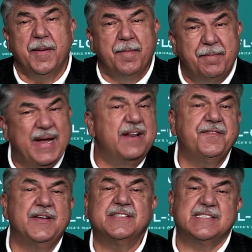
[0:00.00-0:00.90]

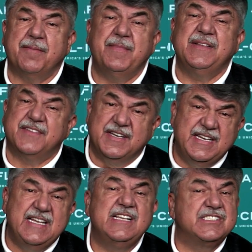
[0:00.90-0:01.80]
benefits that meet the
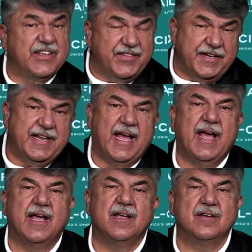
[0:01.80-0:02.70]
needs of the
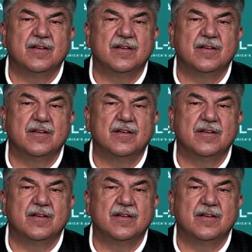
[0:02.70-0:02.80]
day,